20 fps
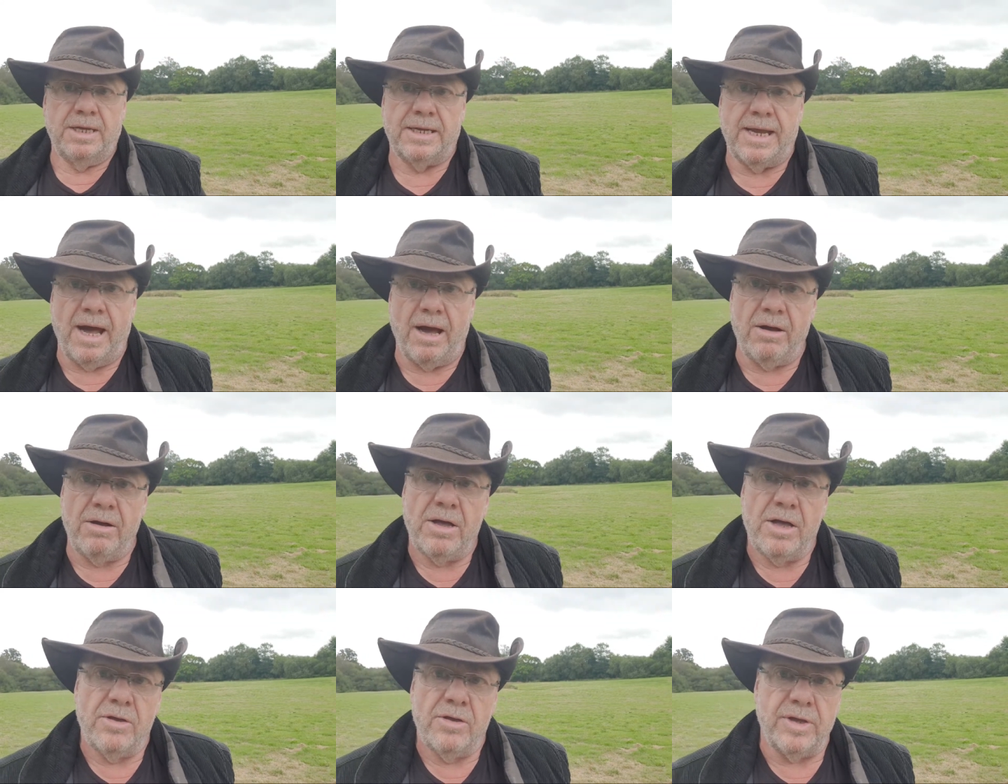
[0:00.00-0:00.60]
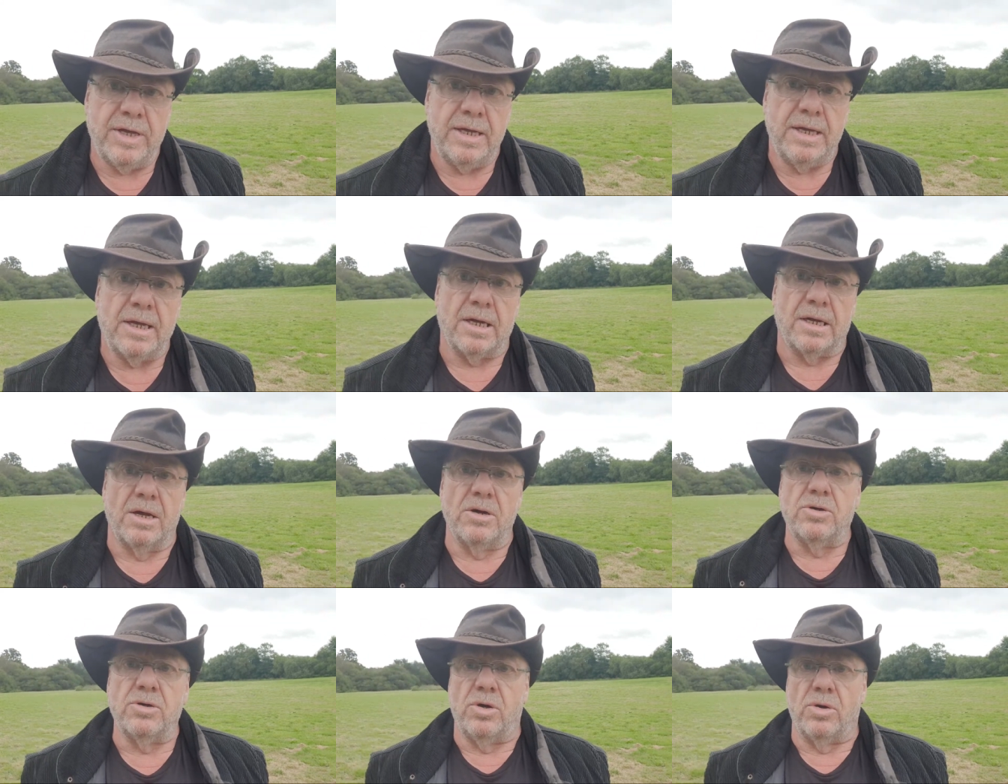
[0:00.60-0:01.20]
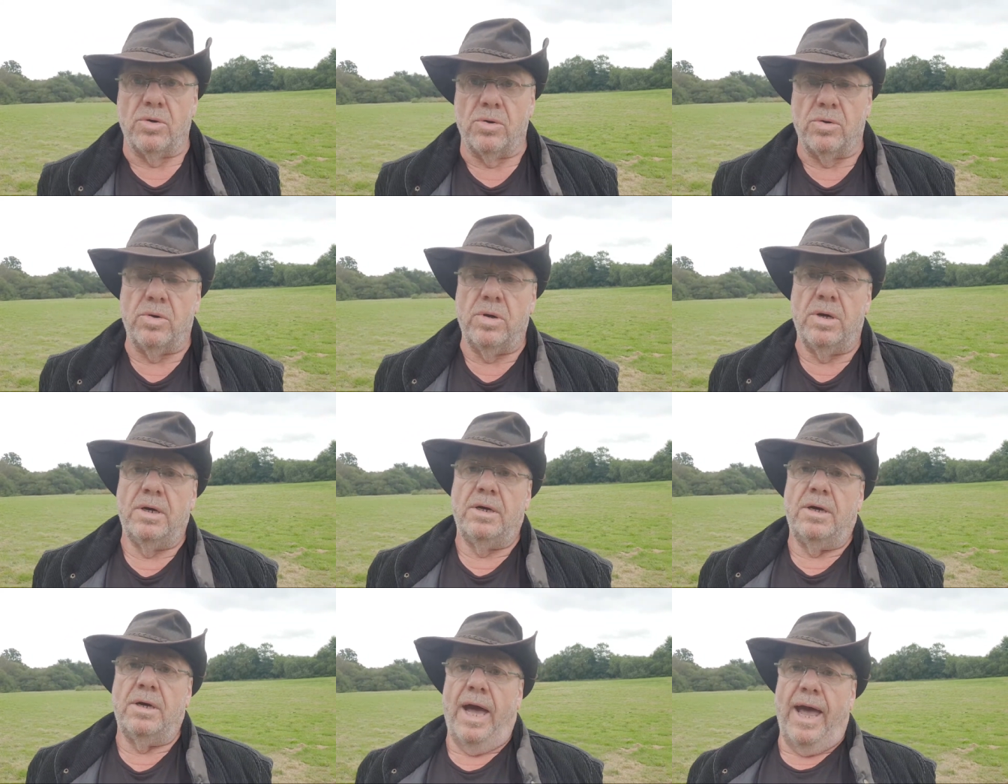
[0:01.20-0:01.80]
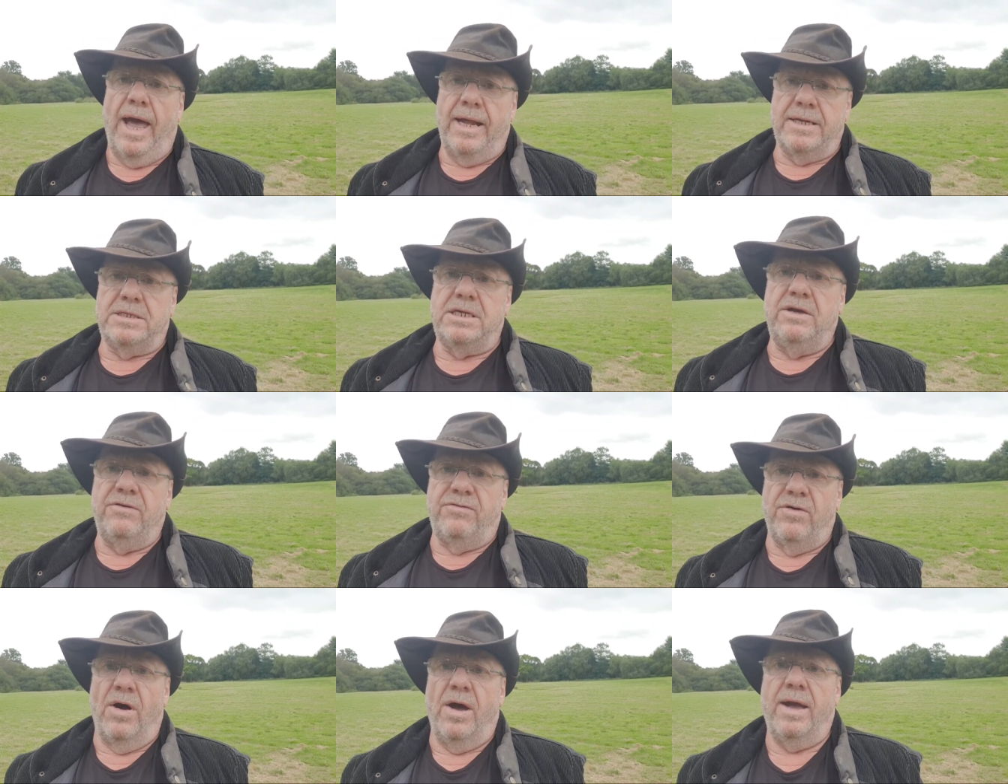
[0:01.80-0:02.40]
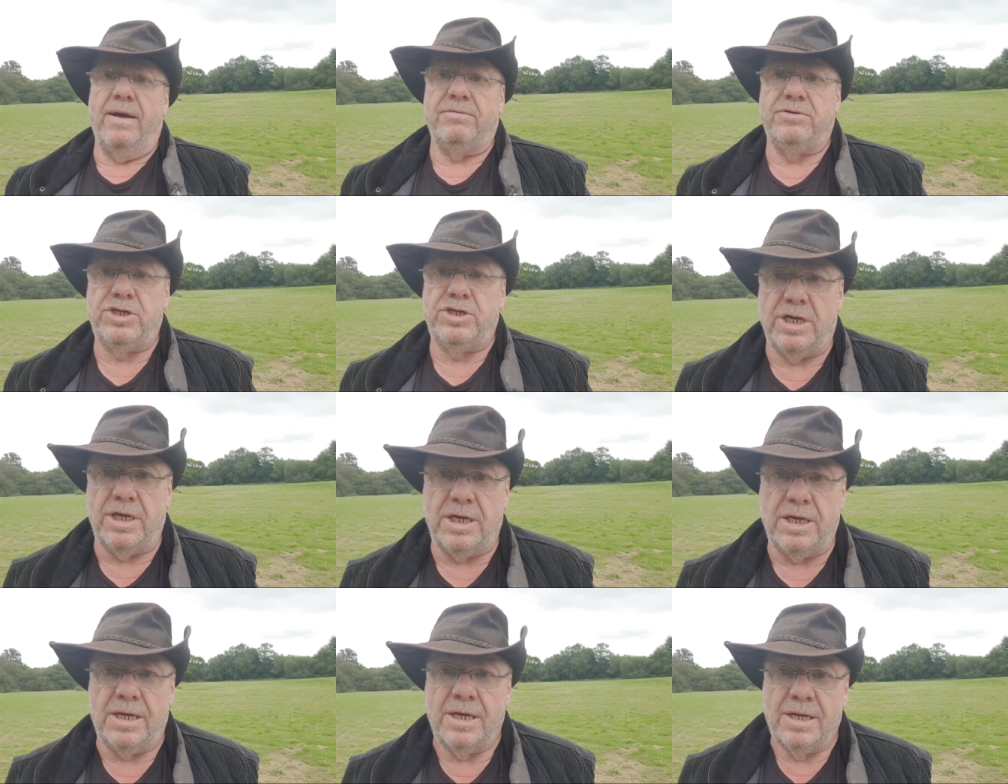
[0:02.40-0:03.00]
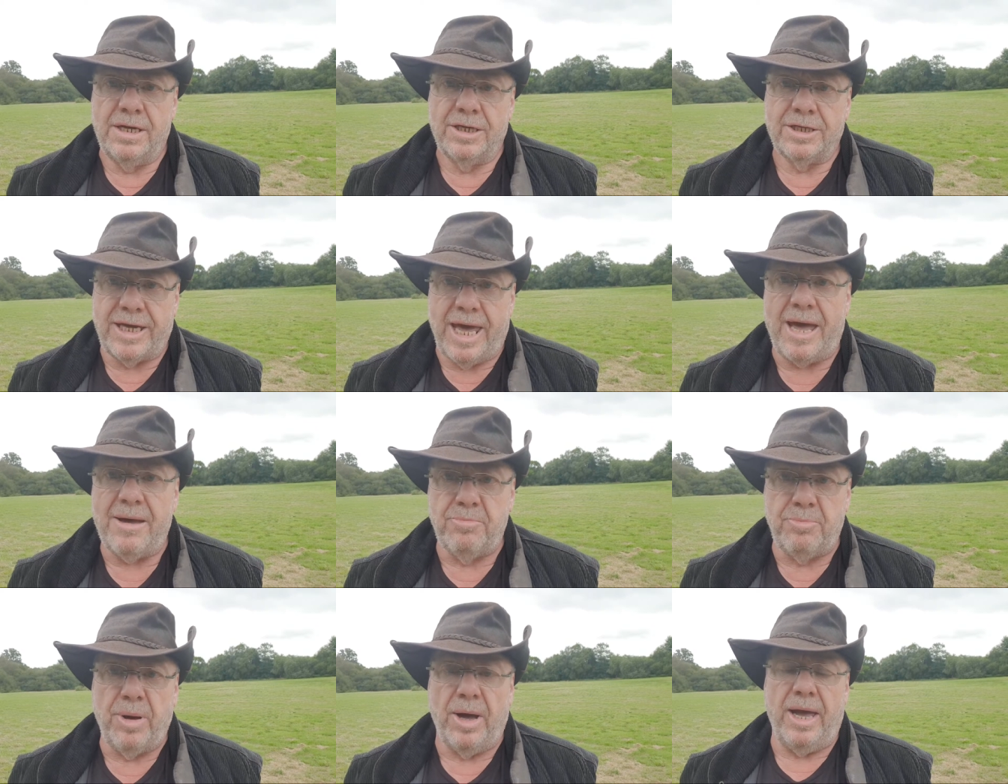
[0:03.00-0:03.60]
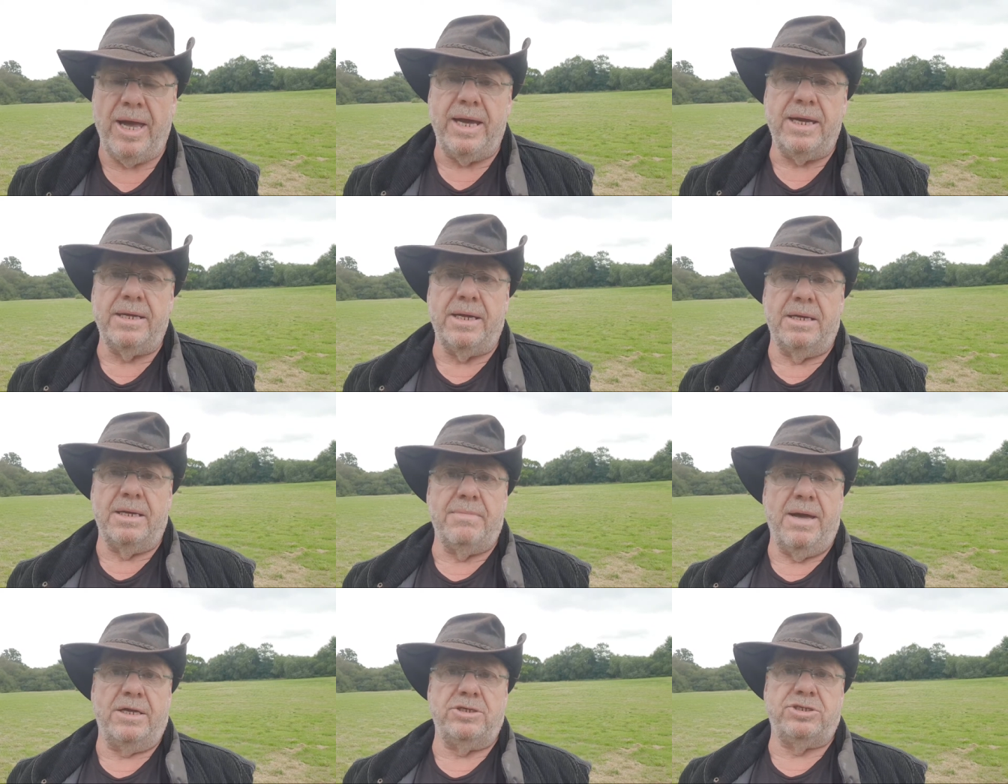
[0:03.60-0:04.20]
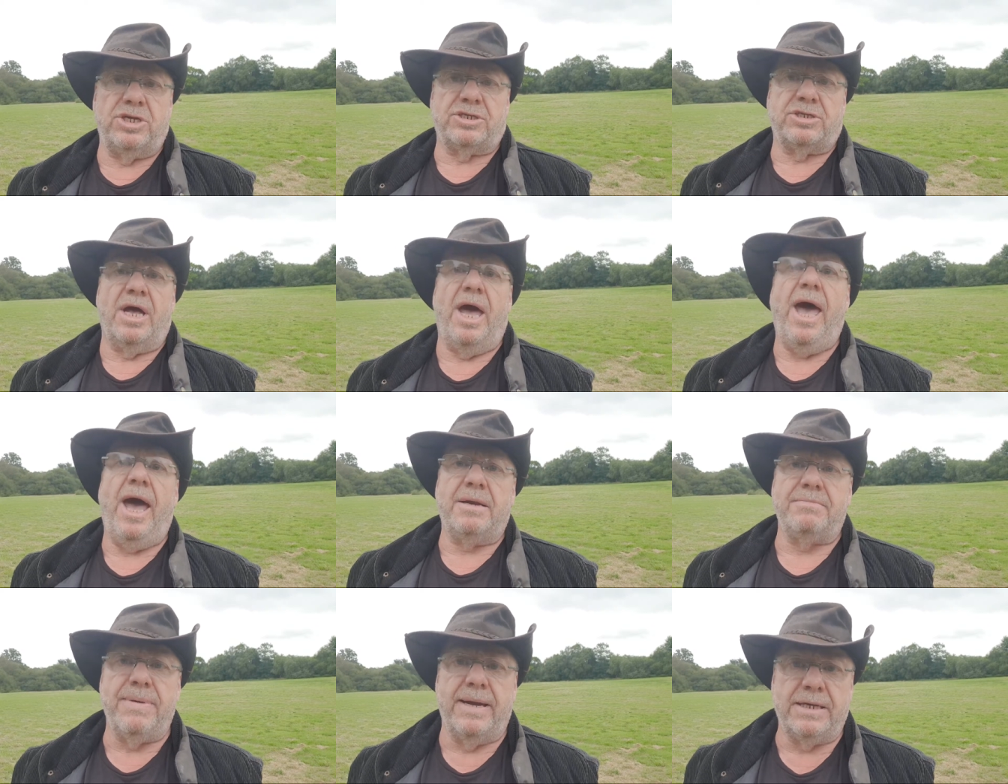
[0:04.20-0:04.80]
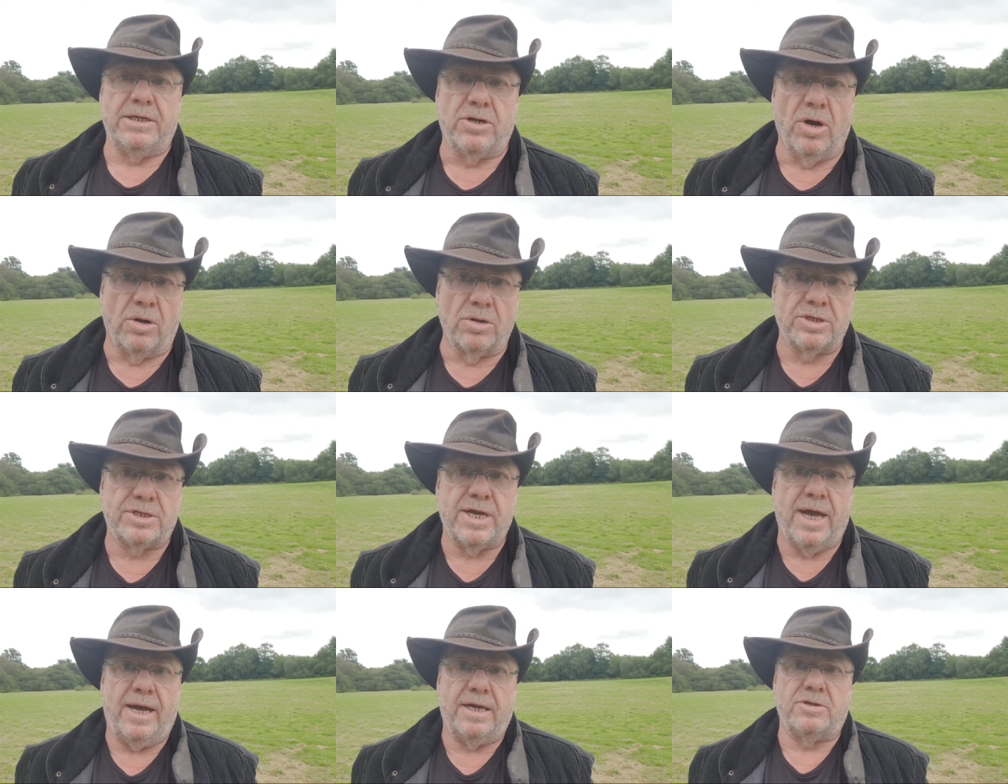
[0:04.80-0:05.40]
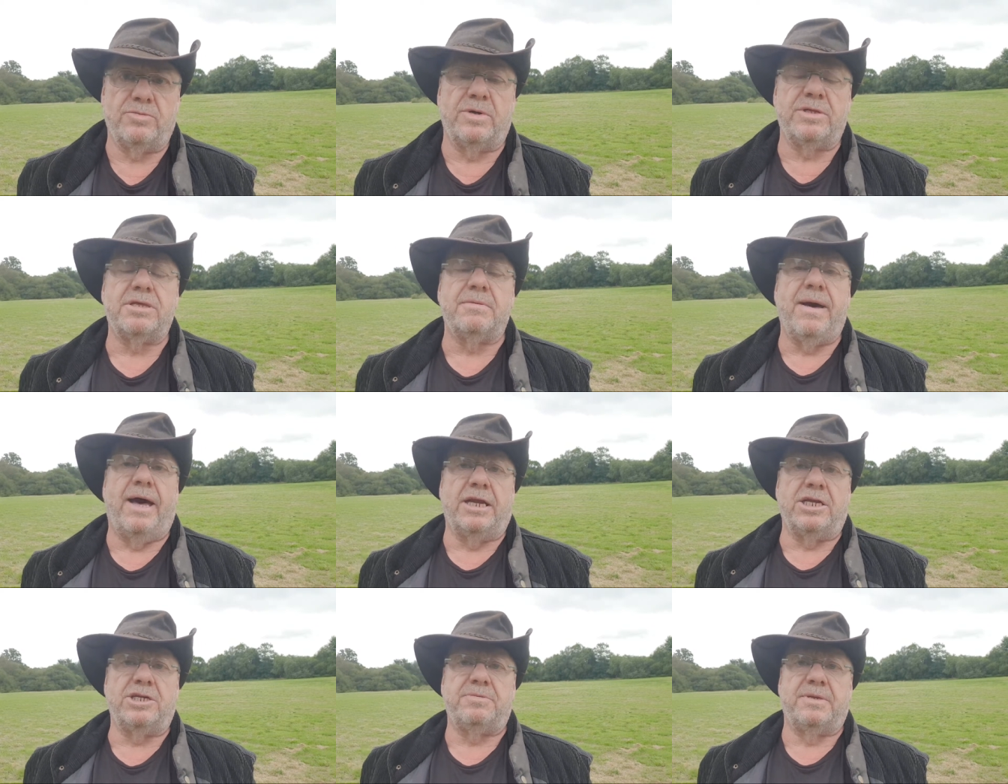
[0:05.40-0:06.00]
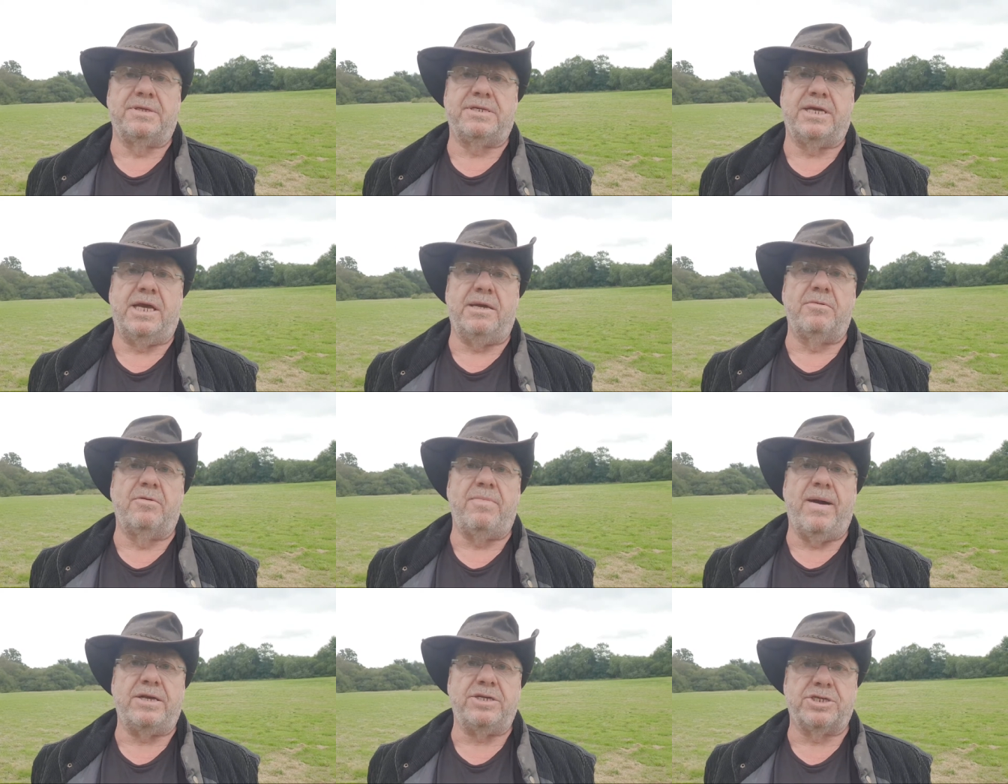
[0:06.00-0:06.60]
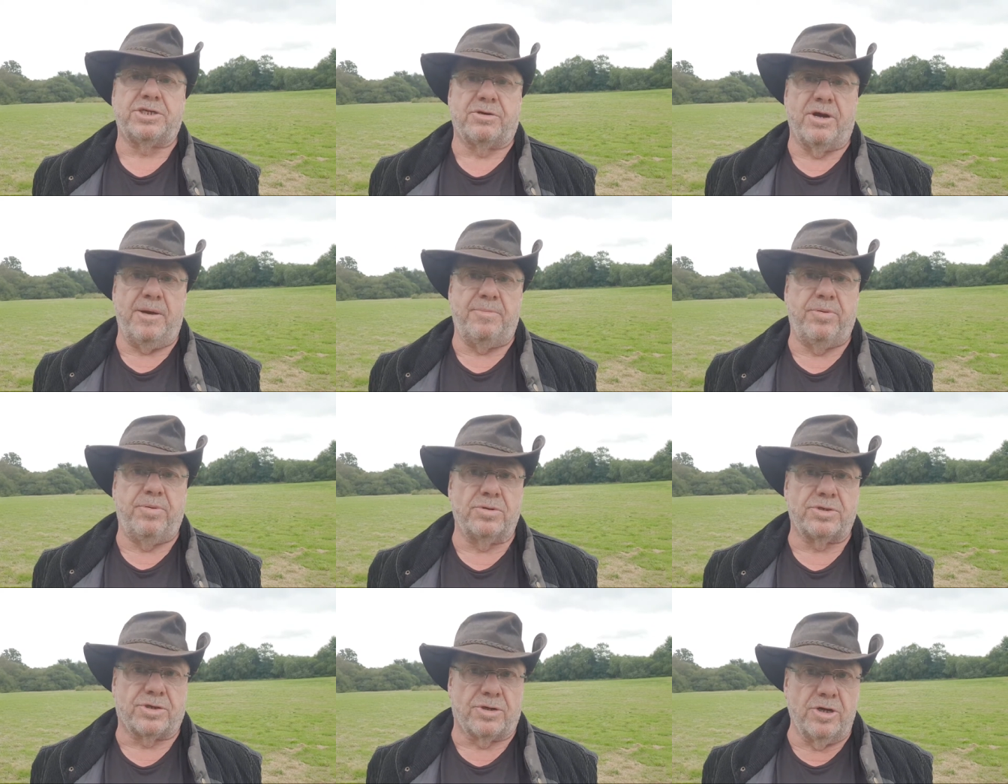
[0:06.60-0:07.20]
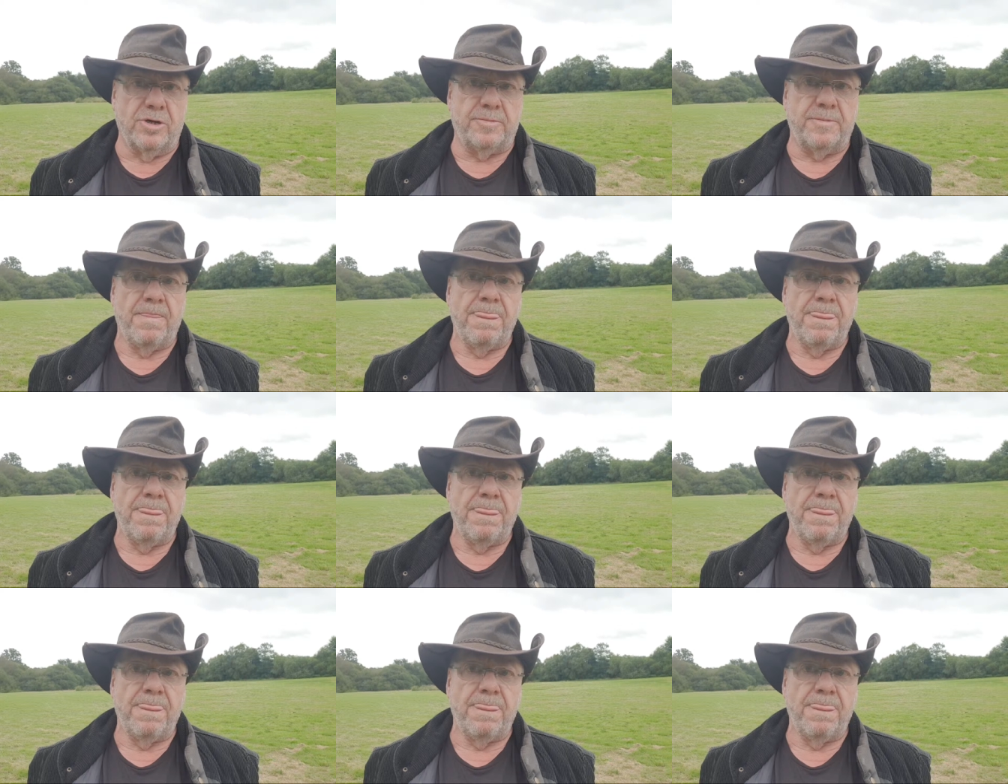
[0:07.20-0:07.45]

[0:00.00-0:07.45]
Now, the local anti-5G campaign in Manchester had made contact with the management team of Manchester Airports Group,